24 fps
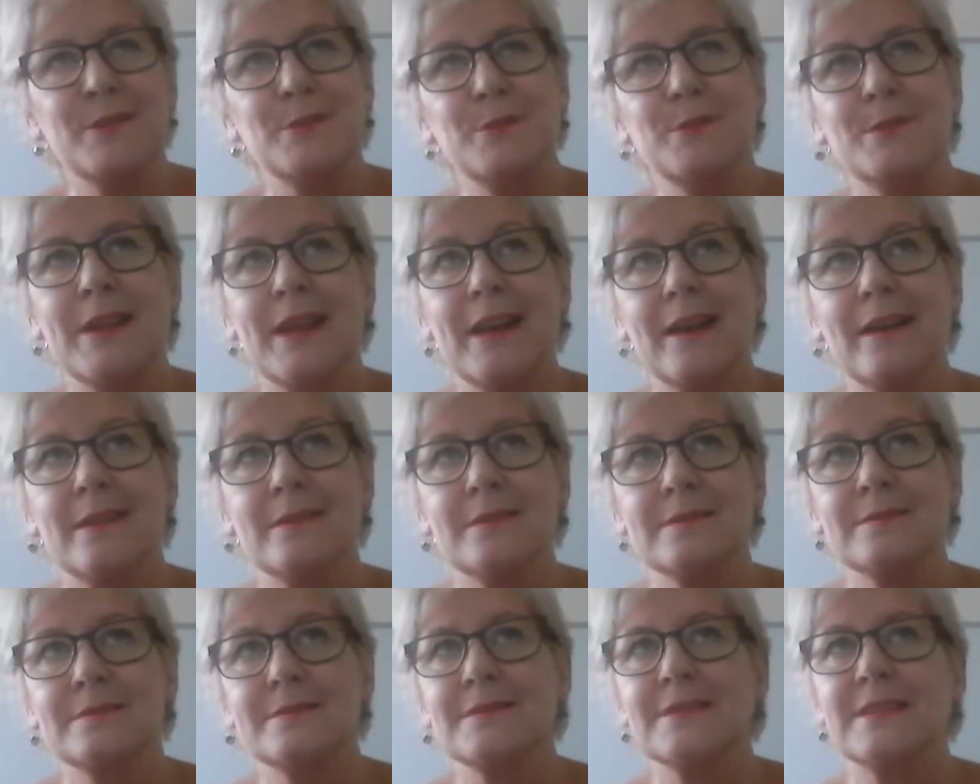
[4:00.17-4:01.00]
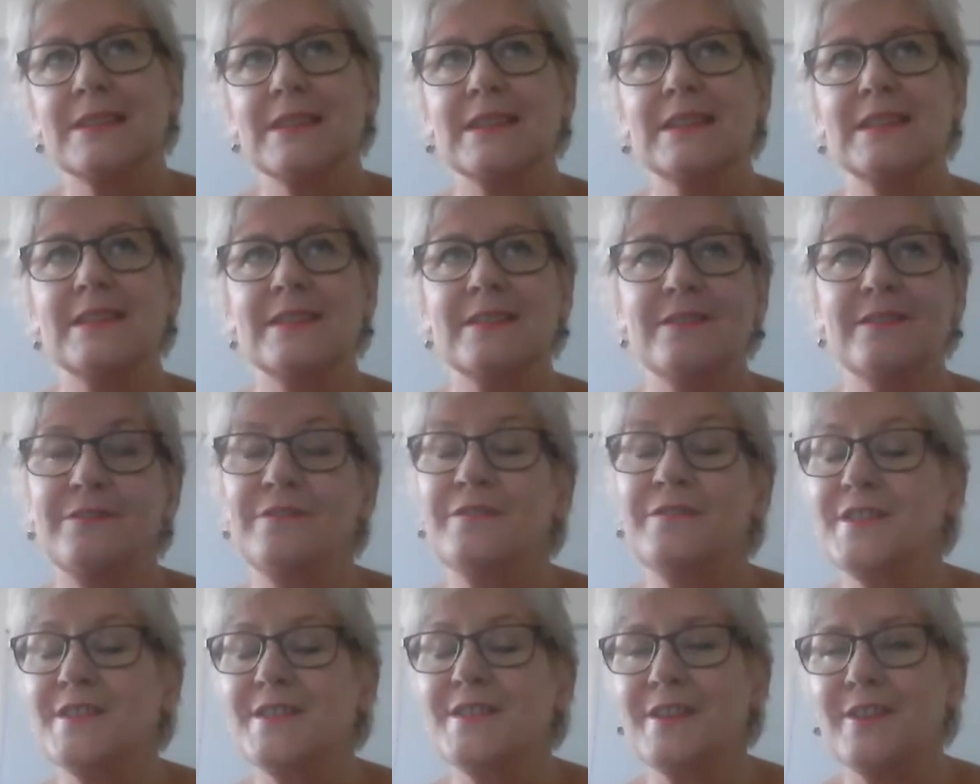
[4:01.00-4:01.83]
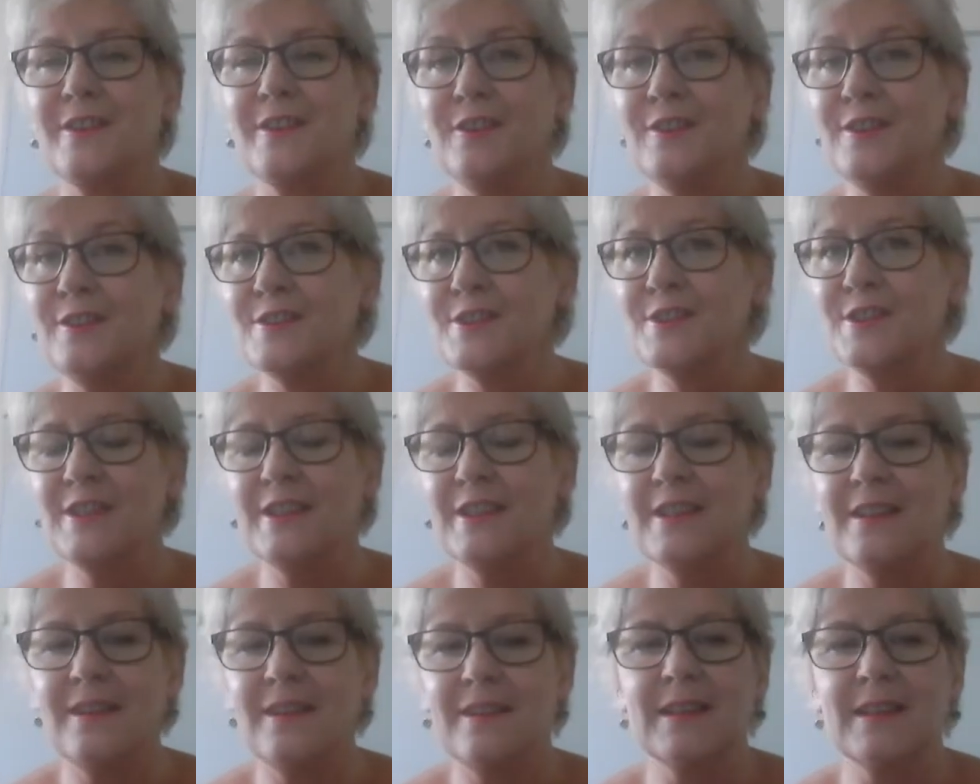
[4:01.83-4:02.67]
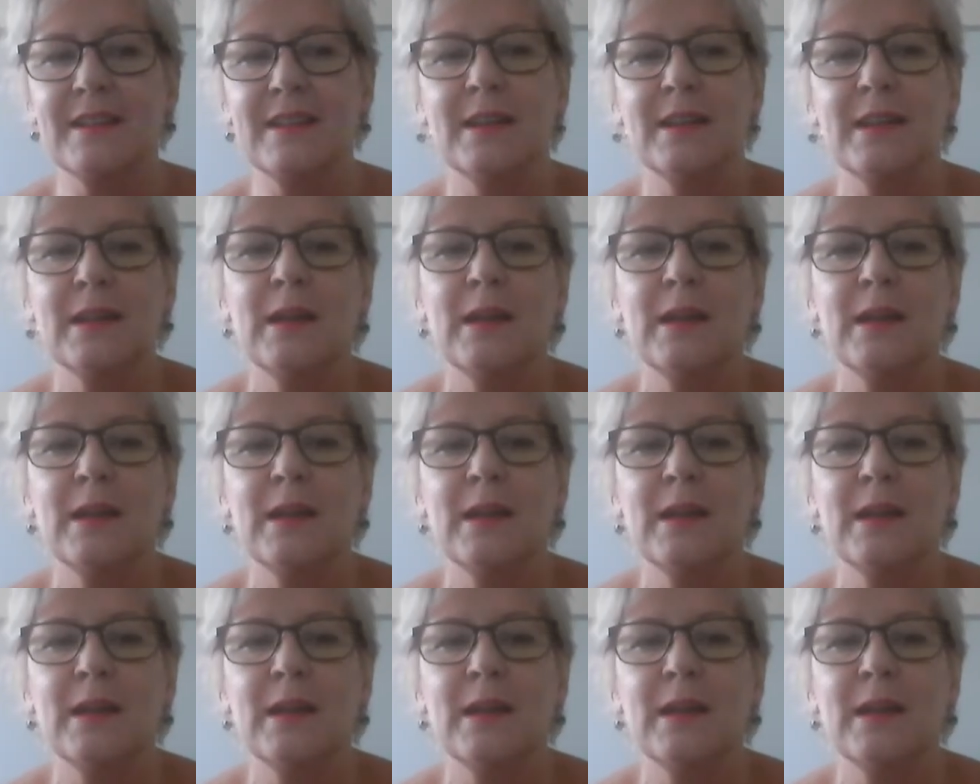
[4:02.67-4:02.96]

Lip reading: down the physiology line,